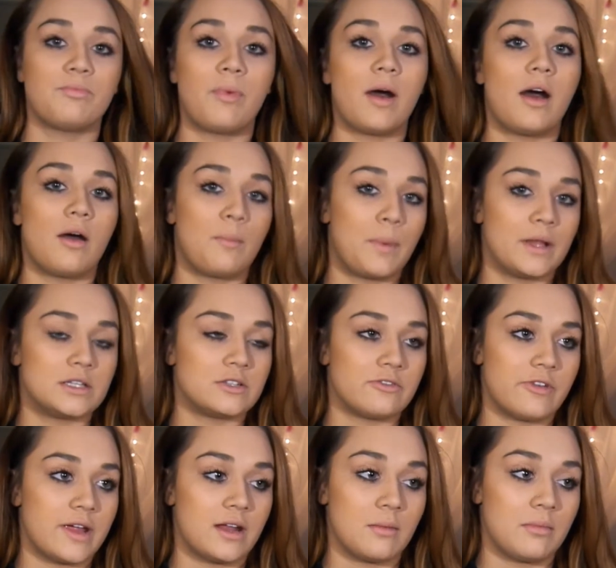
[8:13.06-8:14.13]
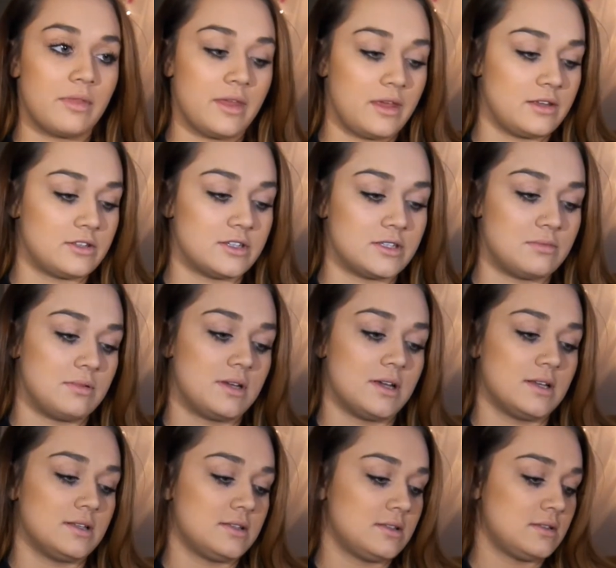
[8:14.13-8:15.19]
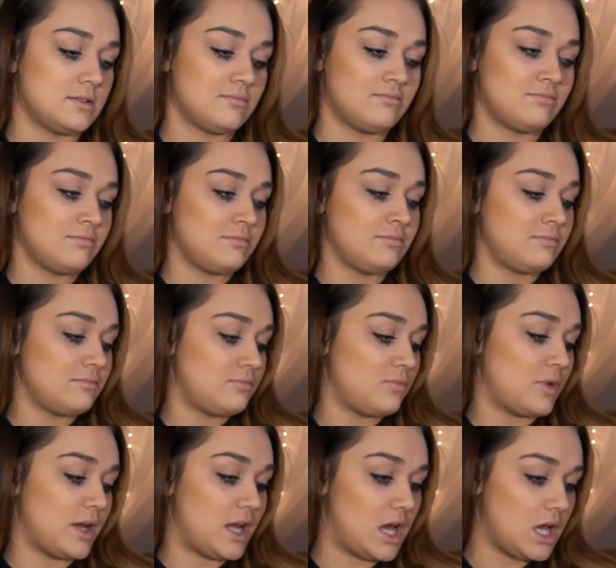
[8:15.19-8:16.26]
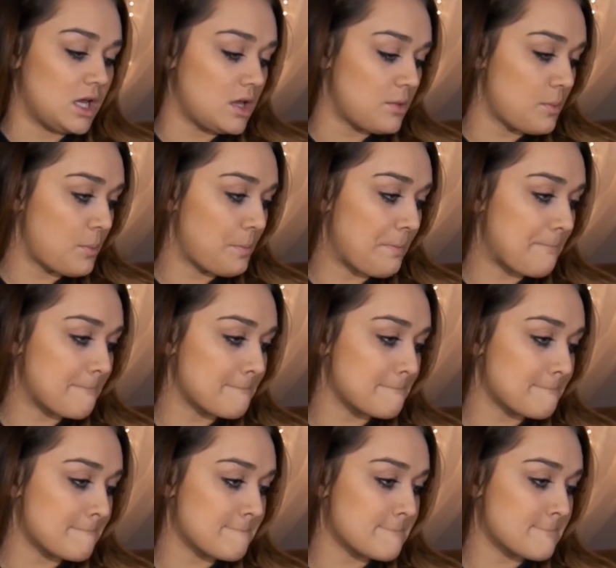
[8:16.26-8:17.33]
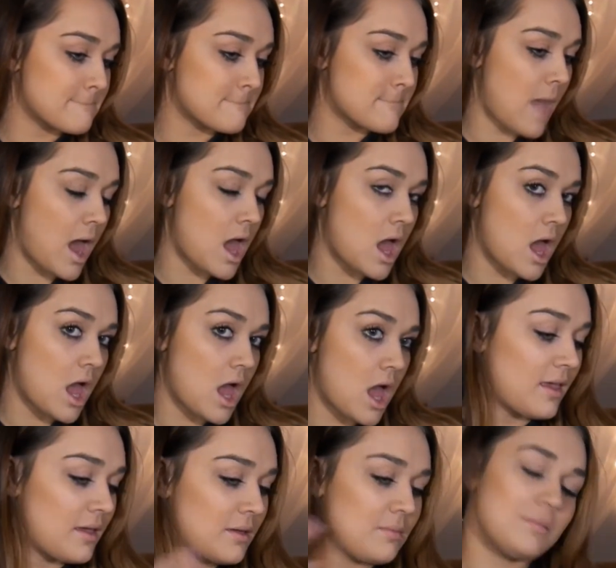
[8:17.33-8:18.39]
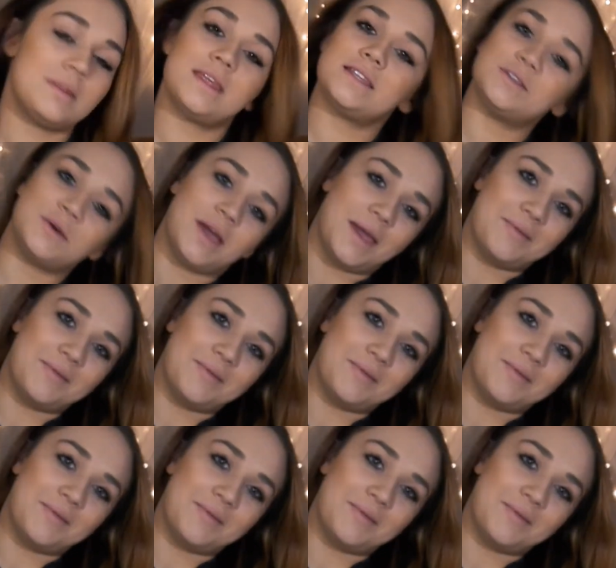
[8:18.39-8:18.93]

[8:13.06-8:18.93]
bought a bunch of random things just because why not? But that's okay.